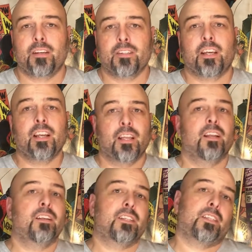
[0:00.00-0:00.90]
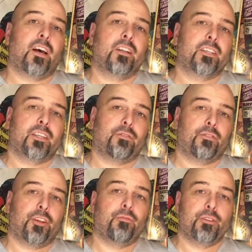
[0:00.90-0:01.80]
because I get a little nostalgic
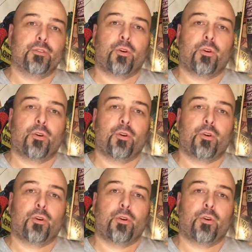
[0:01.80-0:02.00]
for the original